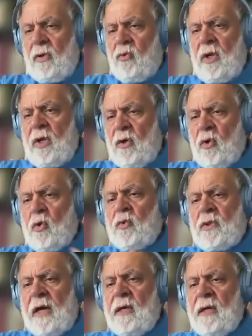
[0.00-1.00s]
the ruling
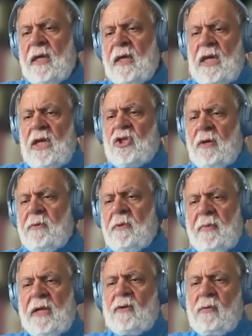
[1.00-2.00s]
junta.
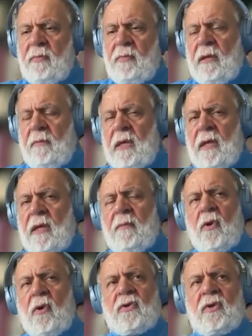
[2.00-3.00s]
Egypt
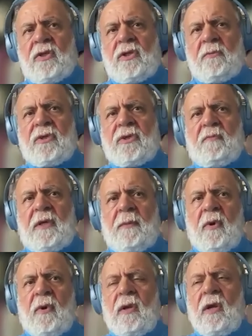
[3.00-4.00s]
belongs to Egyptian
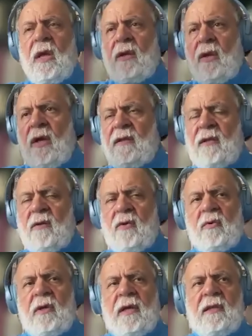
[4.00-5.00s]
people, not
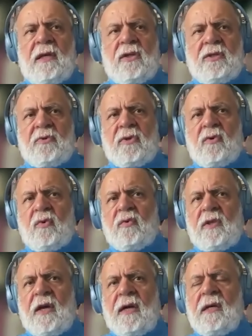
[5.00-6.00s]
the
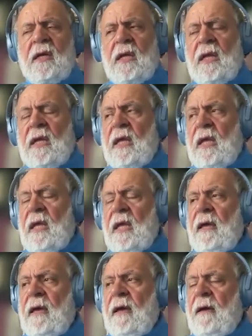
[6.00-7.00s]
Egyptian junta.
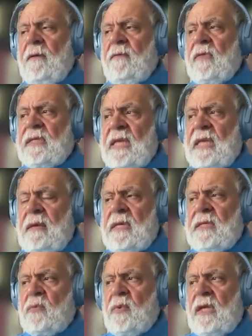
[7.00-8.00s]
The
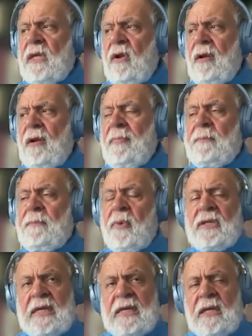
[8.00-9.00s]
same is with Iran,
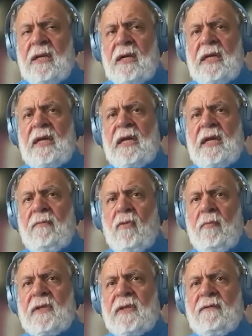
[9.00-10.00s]
but particularly
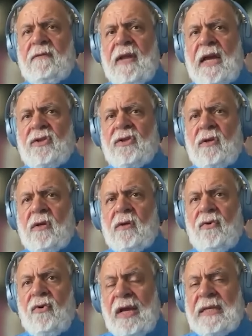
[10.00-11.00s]
in moments of
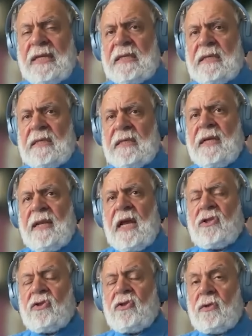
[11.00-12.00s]
national crisis
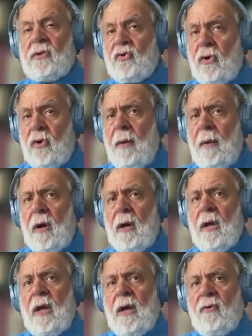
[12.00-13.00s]
and national
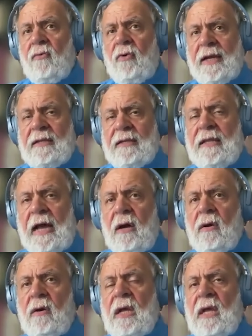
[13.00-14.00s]
trauma right
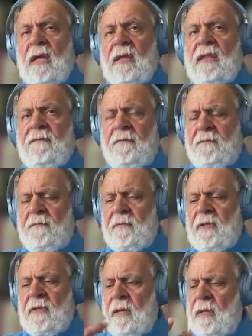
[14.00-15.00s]
now,
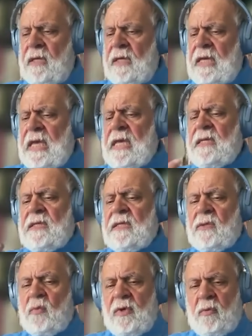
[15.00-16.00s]
the
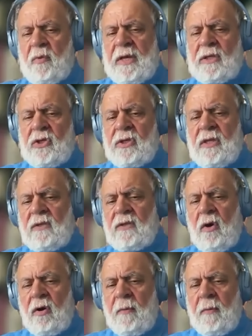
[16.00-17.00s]
ease with which
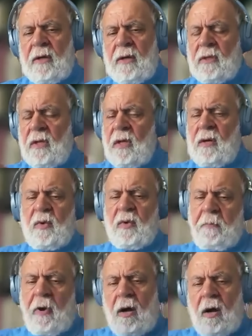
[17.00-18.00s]
they talk about
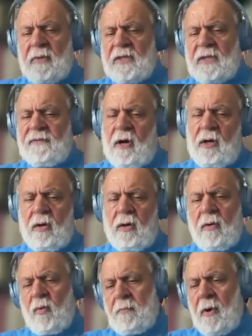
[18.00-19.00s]
we bombed
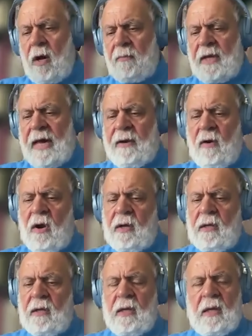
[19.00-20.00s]
Isfahan or we bombed
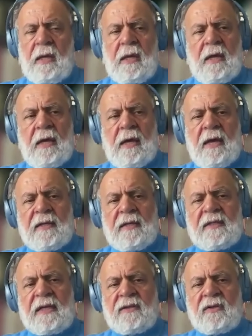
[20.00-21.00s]
Iraq,
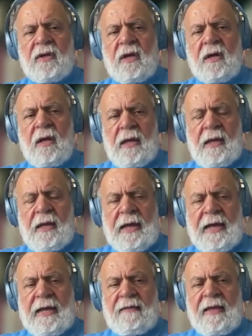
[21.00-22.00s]
etc.,
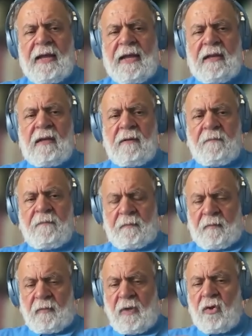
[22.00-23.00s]
and then
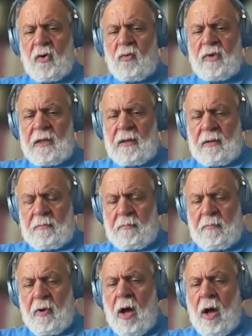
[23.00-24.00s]
not only
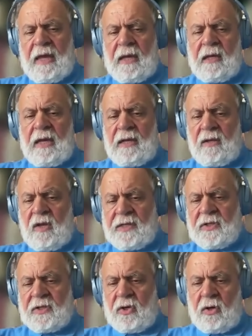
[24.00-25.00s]
bombing
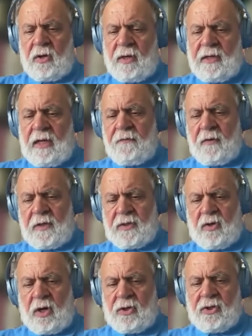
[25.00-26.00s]
industrial
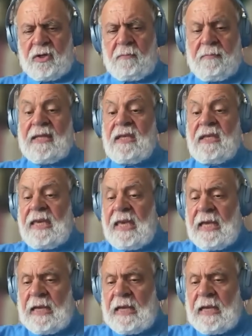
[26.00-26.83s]
infrastructure, but